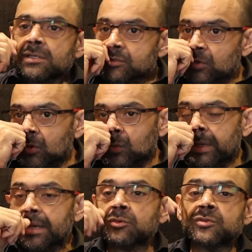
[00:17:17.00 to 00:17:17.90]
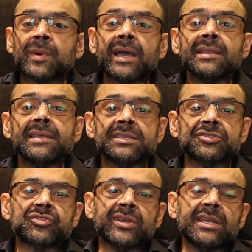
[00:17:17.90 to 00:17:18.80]
So when I was buying the
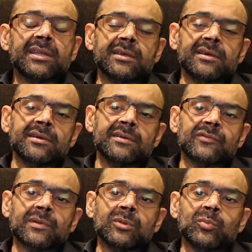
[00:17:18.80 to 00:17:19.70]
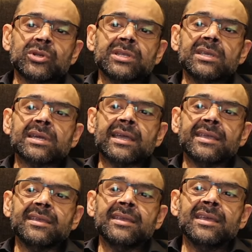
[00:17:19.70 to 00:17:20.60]
extrait from the boutique,
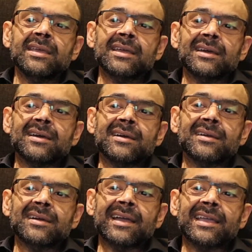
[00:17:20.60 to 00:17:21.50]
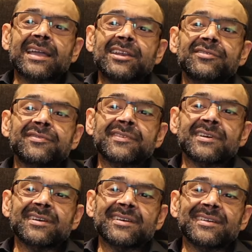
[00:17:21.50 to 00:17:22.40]
I kind
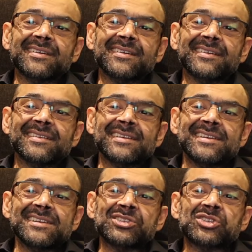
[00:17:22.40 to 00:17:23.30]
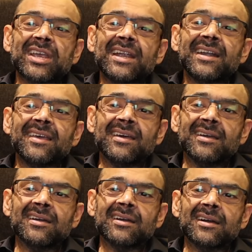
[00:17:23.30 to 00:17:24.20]
of shared
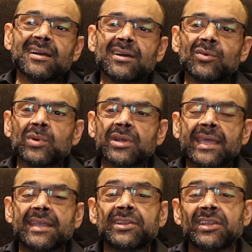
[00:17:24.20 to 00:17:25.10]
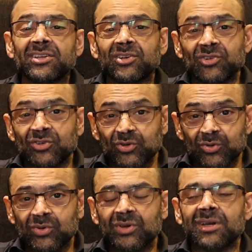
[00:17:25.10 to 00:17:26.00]
what I intended to
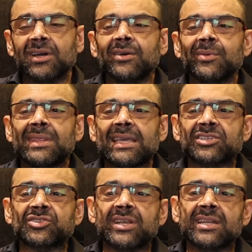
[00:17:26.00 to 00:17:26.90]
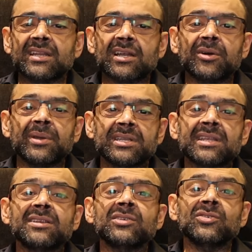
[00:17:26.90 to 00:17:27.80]
do with the extrait and how I
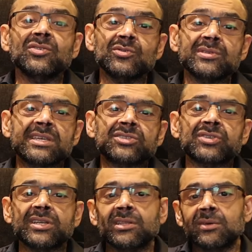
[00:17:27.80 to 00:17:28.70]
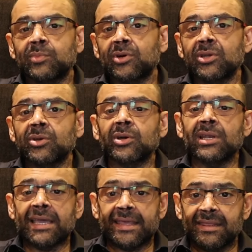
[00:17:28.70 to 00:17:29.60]
intended to use the extrait, the body
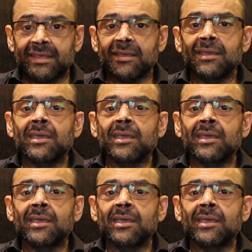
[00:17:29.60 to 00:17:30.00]
oil and the